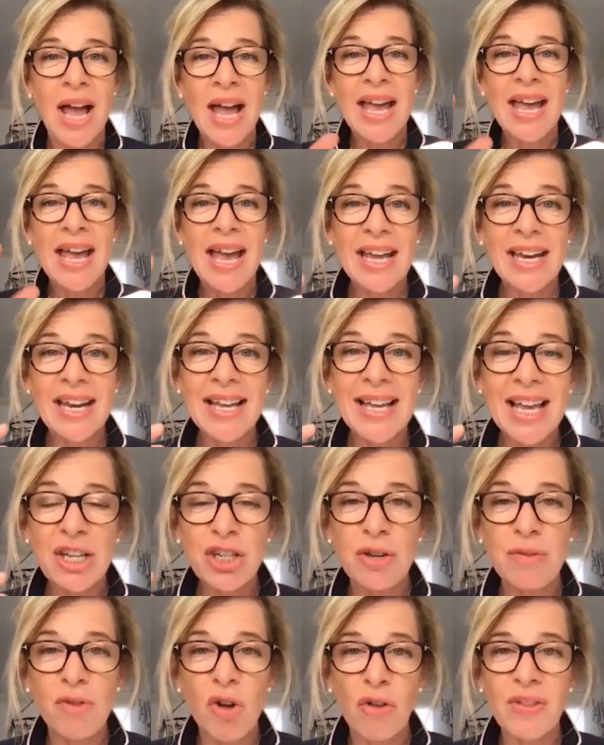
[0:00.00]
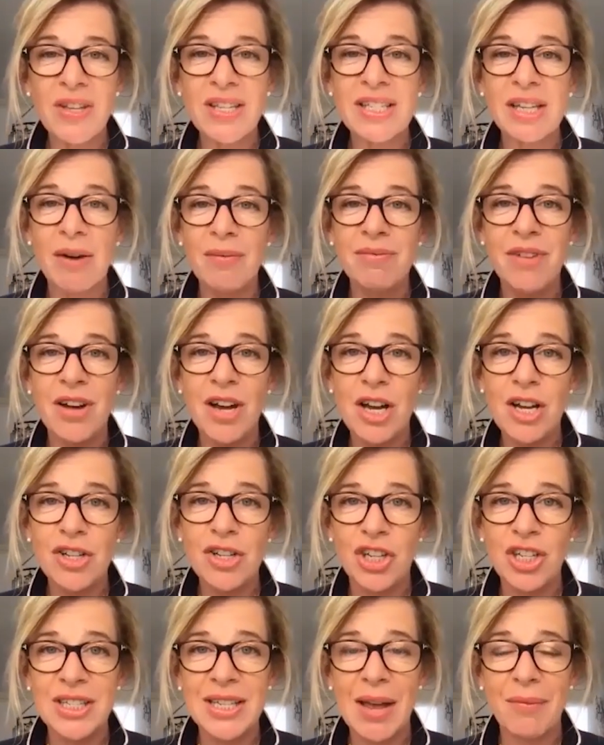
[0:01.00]
And I guess you've got this
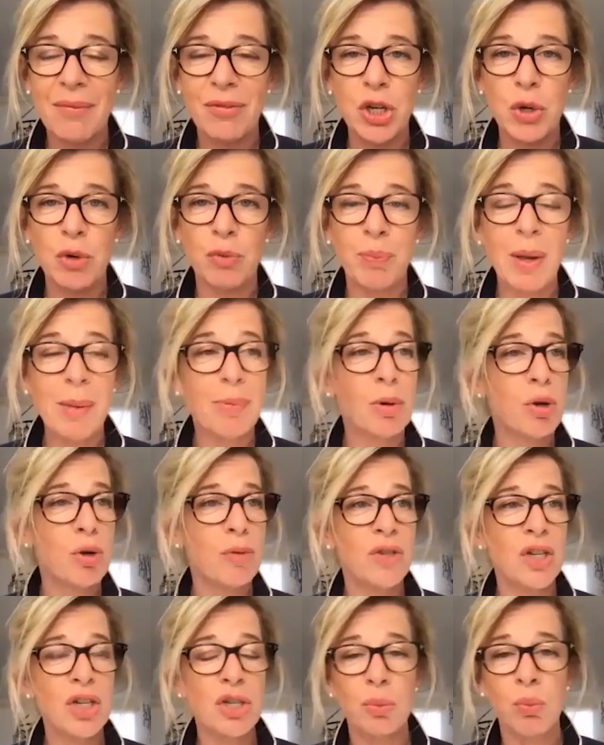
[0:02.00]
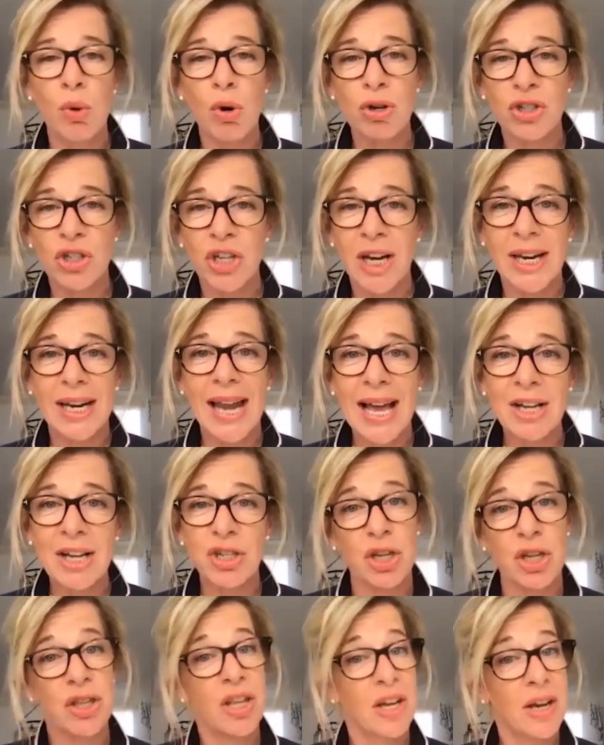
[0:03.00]
convergence, haven't you, of people who've just watched an
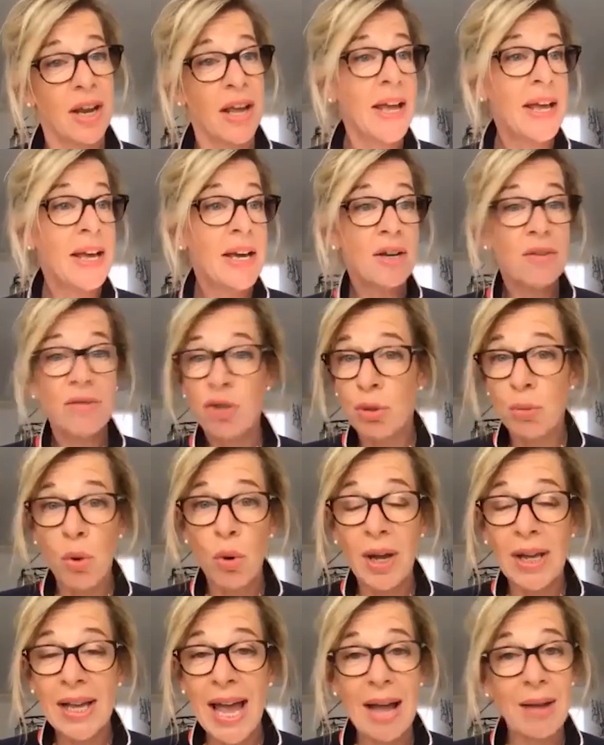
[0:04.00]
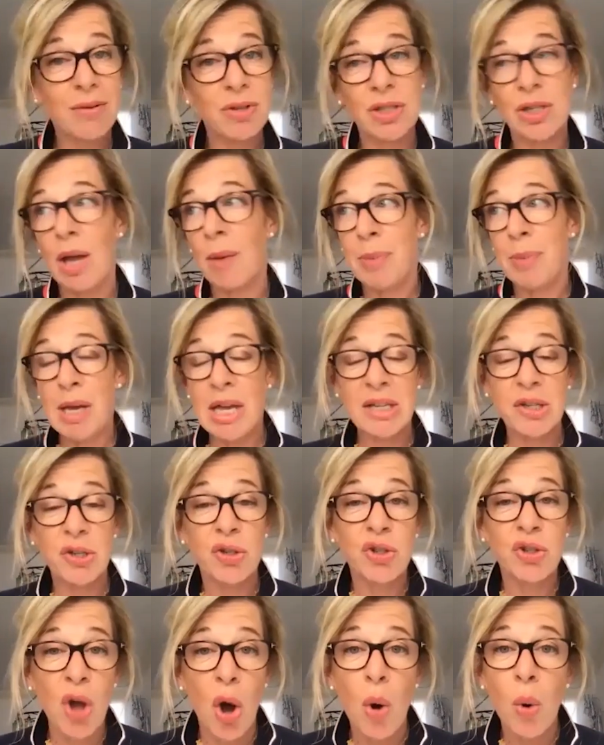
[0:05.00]
election that, to all accounts, appears
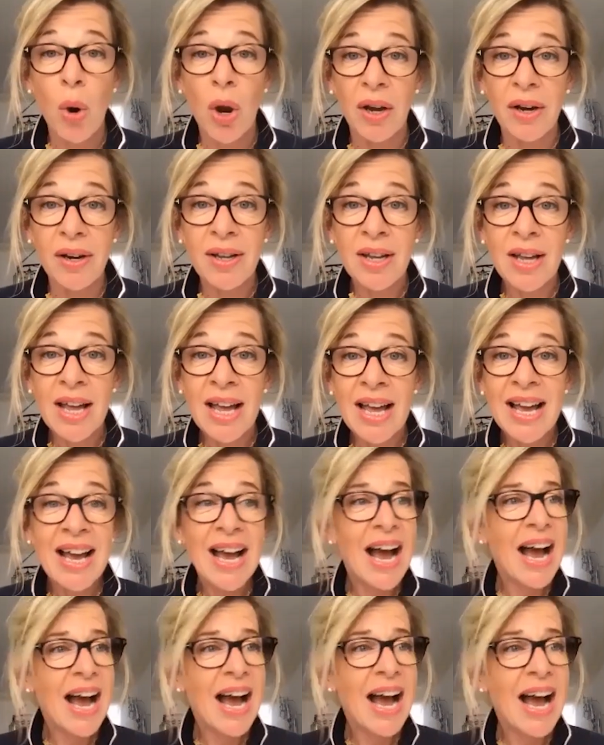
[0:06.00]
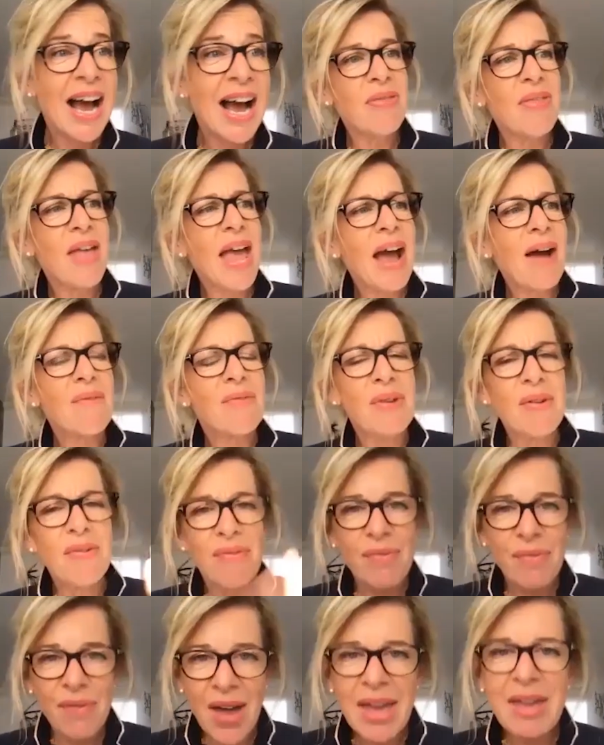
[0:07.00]
stolen. And then they have the
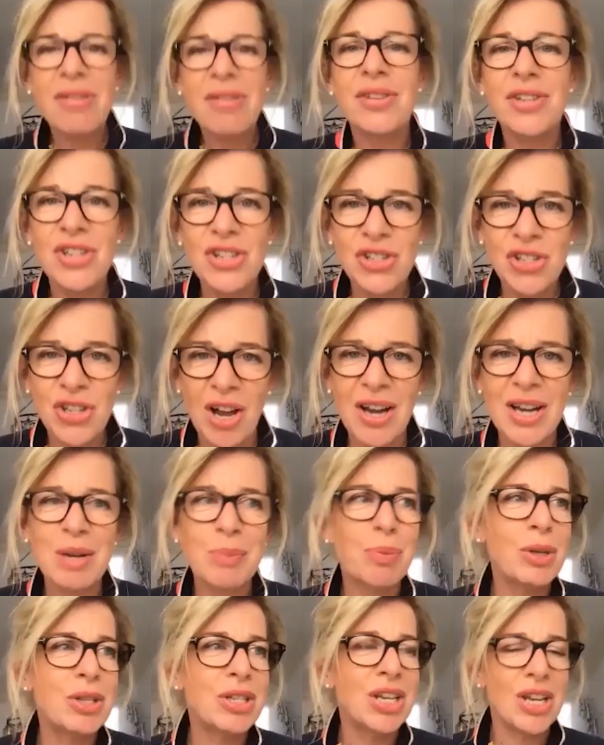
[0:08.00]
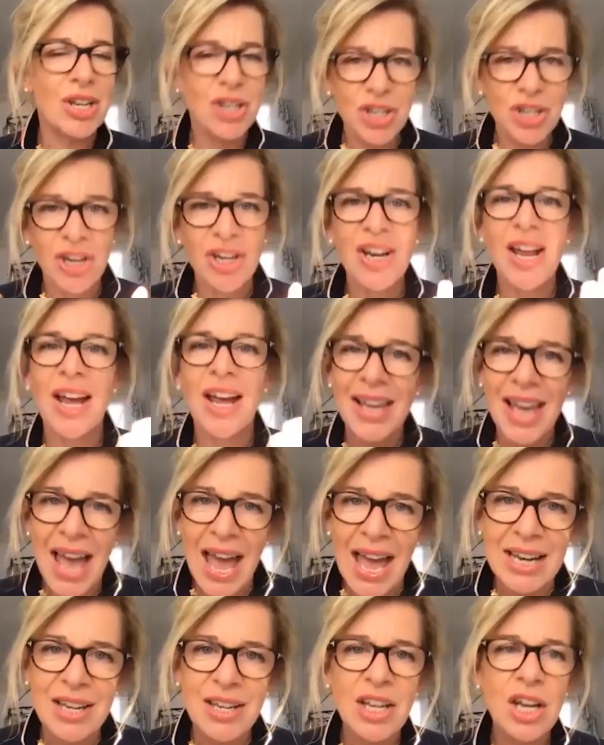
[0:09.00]
faith to sign a petition,
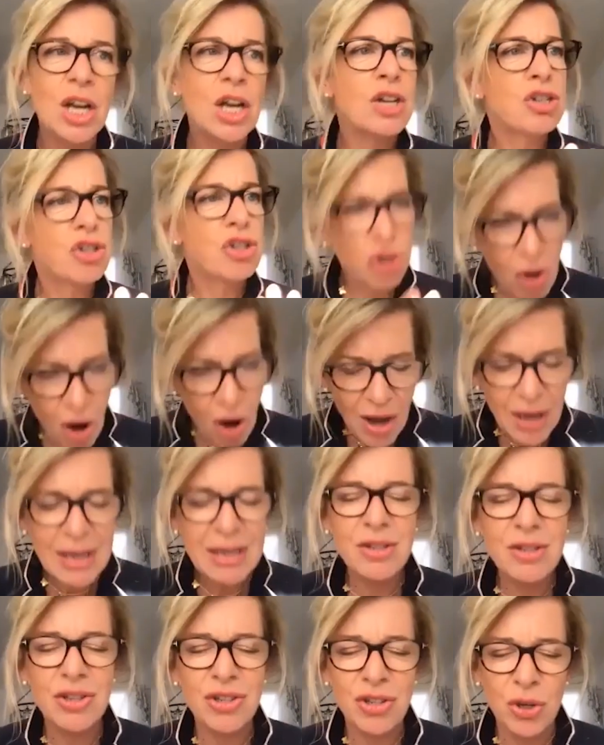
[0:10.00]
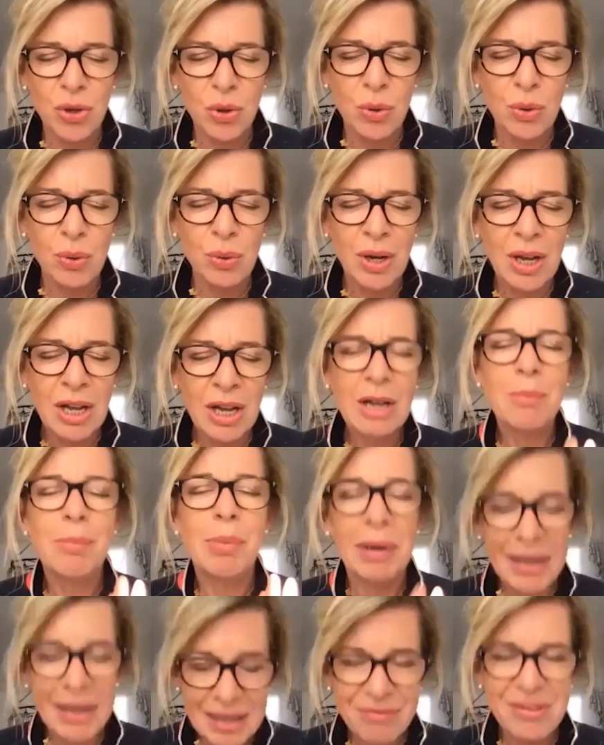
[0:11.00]
again, trying to
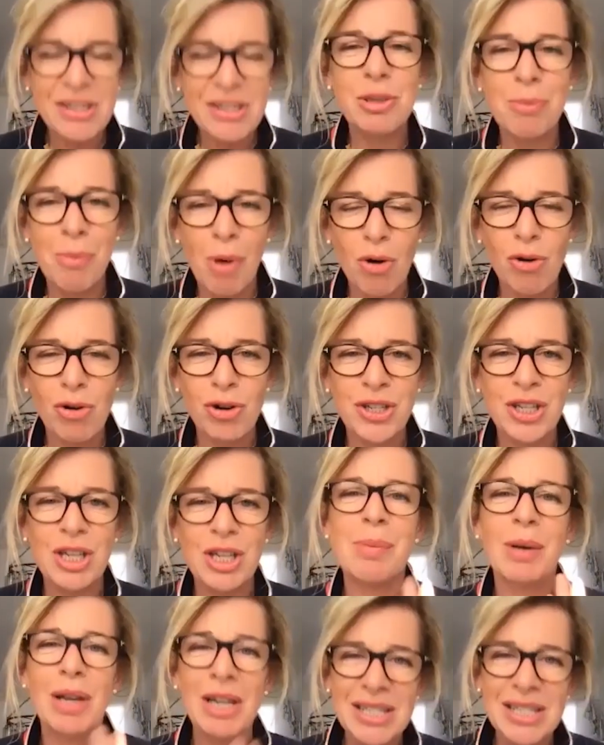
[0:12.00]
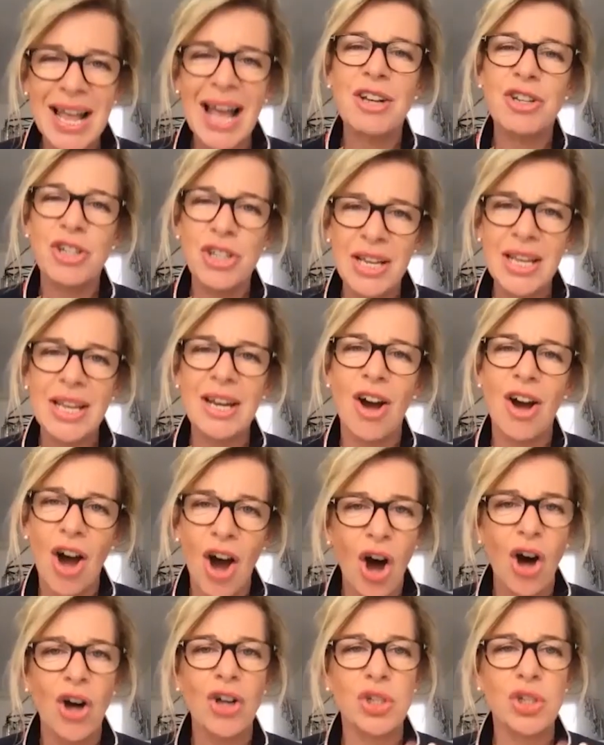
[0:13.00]
believe in democracy because actually in our
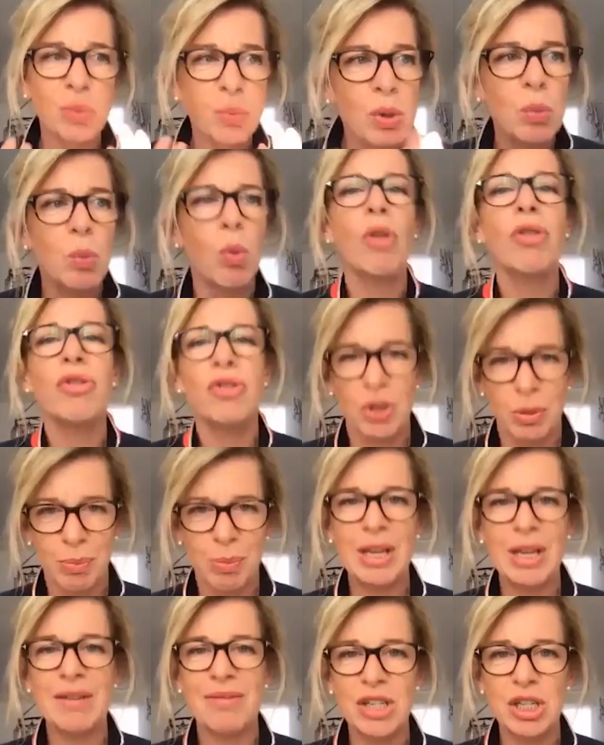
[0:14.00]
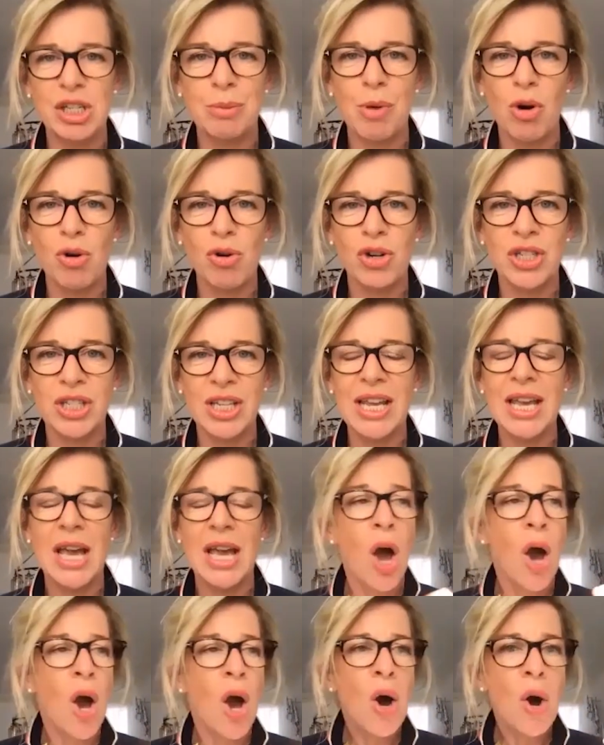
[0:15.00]
hearts we want to believe in democracy.
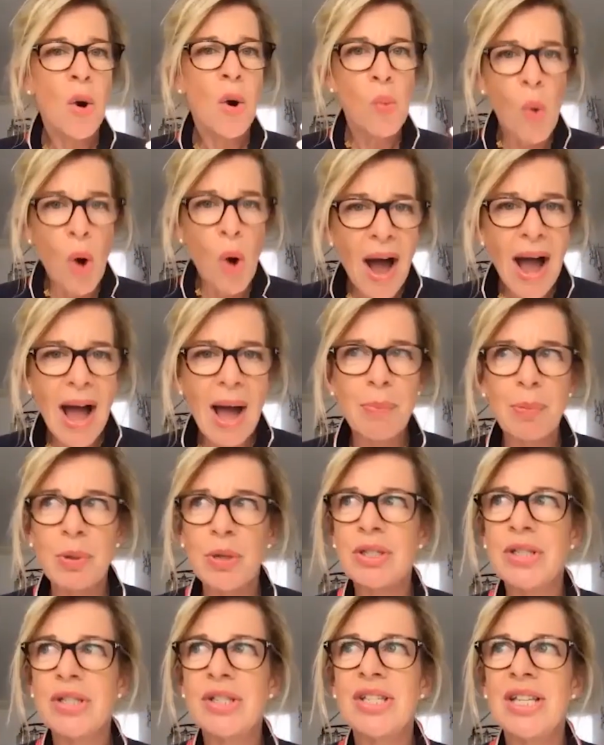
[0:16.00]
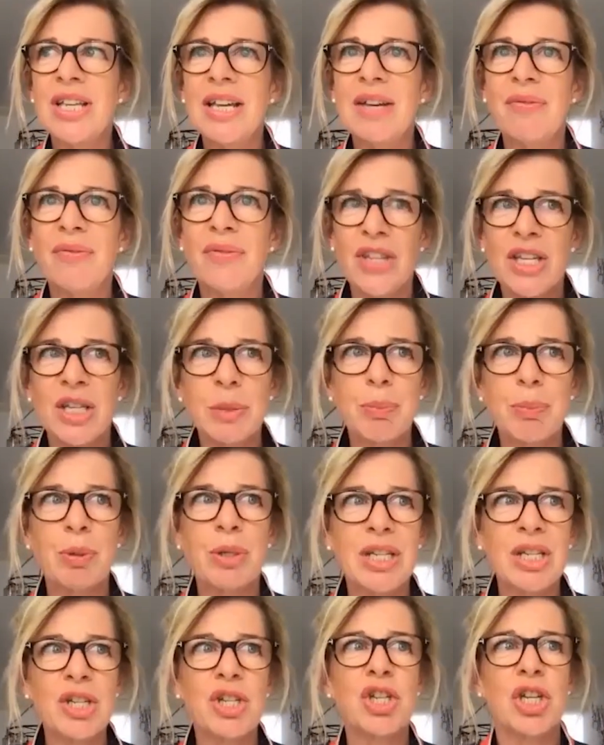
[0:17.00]
What happens if this
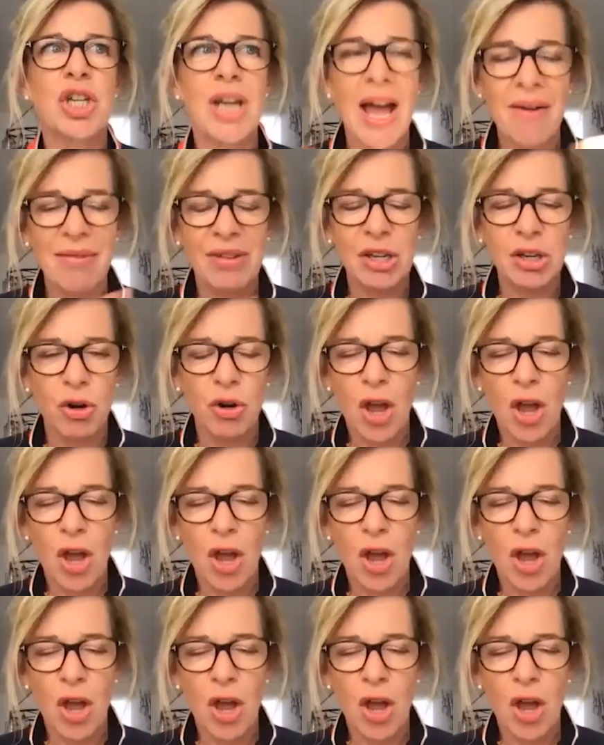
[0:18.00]
petition, having got